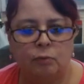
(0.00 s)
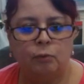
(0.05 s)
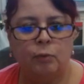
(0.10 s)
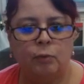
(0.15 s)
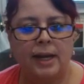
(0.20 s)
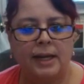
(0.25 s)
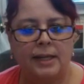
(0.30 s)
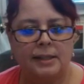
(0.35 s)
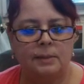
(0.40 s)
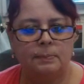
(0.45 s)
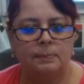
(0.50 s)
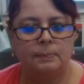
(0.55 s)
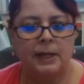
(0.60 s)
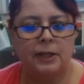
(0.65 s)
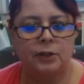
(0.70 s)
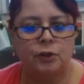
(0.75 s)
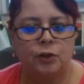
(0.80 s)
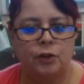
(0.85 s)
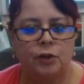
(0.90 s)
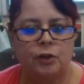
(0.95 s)
res
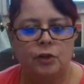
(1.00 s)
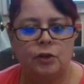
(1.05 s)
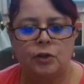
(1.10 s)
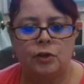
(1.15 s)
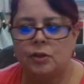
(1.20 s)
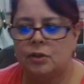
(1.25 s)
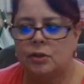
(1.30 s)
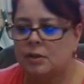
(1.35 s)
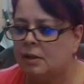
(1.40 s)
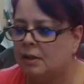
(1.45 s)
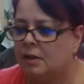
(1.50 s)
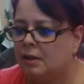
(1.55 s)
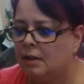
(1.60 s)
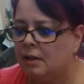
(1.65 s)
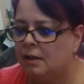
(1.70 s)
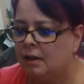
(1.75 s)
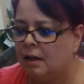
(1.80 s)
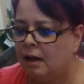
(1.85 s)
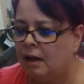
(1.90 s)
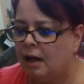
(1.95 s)
pictures
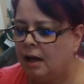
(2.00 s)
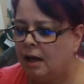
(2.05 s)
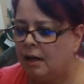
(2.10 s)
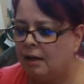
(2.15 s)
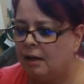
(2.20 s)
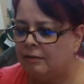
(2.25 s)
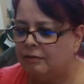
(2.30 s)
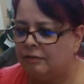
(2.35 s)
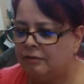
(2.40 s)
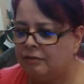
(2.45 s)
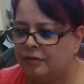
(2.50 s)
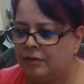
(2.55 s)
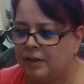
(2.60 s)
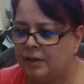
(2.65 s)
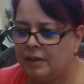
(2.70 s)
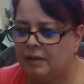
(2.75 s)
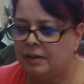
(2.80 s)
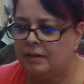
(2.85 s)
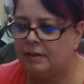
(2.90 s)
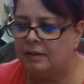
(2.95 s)
of
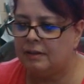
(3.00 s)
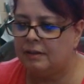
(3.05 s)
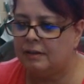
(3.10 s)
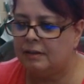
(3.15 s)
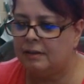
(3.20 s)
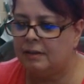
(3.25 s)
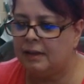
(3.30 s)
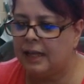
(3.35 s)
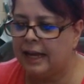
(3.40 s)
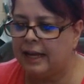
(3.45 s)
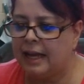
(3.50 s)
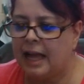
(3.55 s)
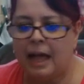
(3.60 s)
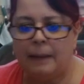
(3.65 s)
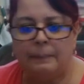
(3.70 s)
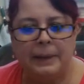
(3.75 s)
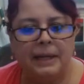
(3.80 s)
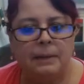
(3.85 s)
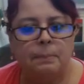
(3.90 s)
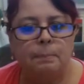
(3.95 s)
like
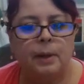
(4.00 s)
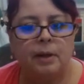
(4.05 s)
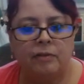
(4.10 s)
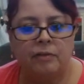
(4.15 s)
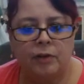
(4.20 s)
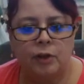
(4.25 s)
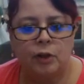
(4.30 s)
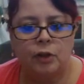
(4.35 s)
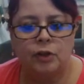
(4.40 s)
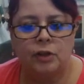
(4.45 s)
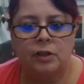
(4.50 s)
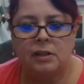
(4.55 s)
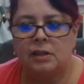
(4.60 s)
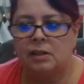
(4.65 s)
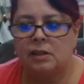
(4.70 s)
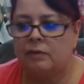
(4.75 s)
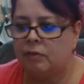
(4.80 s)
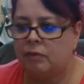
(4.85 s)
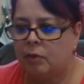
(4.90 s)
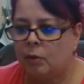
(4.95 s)
comic book versions
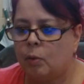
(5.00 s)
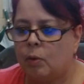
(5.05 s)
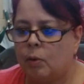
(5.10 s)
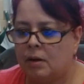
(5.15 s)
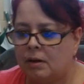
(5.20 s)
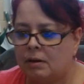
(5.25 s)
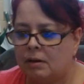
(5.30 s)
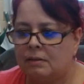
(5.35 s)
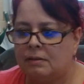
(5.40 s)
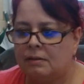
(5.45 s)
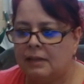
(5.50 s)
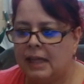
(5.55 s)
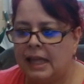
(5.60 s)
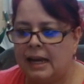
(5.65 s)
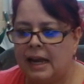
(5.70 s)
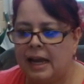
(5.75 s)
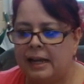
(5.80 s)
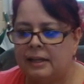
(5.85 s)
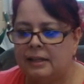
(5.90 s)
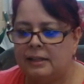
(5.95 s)
of Thor that
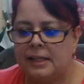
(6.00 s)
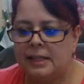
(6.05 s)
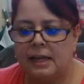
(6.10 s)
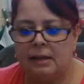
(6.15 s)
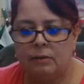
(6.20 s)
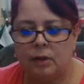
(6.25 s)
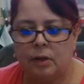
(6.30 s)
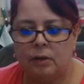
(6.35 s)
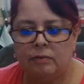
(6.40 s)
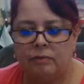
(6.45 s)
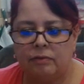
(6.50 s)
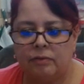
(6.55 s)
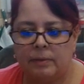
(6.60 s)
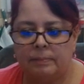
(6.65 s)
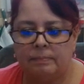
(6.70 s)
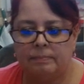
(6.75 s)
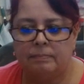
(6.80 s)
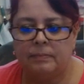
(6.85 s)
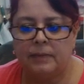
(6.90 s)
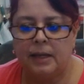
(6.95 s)
I could download
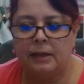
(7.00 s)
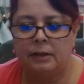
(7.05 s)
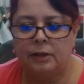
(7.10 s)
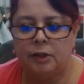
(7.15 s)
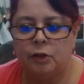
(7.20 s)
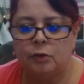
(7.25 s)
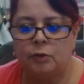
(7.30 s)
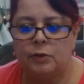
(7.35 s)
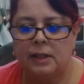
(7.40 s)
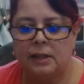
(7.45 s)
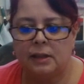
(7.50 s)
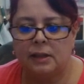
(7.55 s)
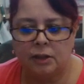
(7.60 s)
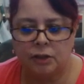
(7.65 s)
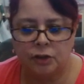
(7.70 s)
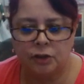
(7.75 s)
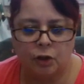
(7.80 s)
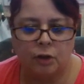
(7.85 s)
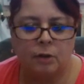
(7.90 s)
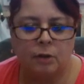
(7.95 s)
from using
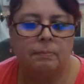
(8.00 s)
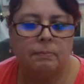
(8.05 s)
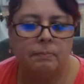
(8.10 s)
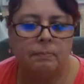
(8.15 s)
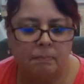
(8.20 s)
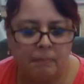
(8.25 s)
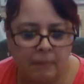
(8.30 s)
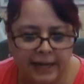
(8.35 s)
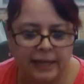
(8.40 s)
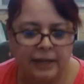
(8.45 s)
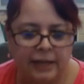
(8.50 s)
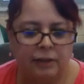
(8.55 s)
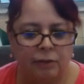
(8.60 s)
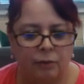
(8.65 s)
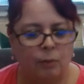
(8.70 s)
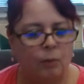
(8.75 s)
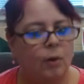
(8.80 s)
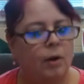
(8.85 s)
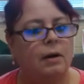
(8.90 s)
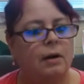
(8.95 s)
the term Mighty
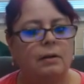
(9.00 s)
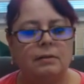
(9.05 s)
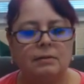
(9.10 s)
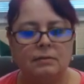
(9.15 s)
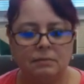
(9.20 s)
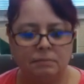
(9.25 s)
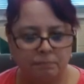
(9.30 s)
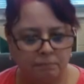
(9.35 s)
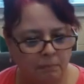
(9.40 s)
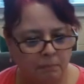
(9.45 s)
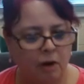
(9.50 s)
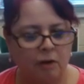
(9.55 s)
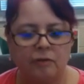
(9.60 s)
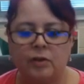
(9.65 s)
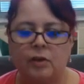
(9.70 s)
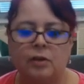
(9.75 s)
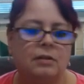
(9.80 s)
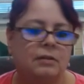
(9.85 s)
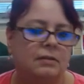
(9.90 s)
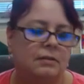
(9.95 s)
Thor,
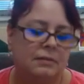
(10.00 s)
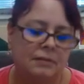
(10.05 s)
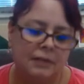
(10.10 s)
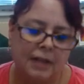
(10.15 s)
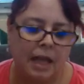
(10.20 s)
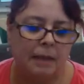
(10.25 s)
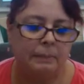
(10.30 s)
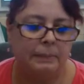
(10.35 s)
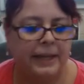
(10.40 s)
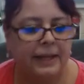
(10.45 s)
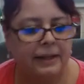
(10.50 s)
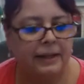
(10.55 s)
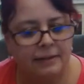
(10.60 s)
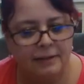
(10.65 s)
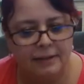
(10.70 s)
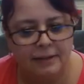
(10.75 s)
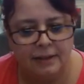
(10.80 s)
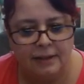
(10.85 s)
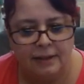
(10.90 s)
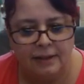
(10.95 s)
Marvel comic,
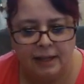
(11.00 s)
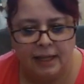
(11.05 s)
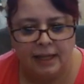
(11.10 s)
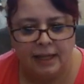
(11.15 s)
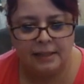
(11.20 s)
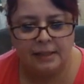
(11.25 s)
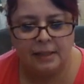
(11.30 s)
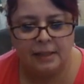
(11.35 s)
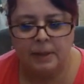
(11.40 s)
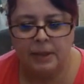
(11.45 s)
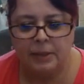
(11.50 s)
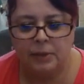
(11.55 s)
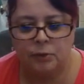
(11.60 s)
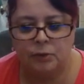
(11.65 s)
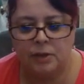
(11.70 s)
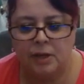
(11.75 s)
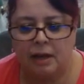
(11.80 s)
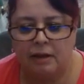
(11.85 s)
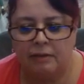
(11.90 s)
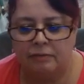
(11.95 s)
and some other
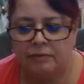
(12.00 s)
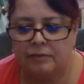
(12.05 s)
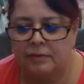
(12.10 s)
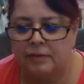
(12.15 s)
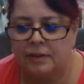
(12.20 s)
stuff.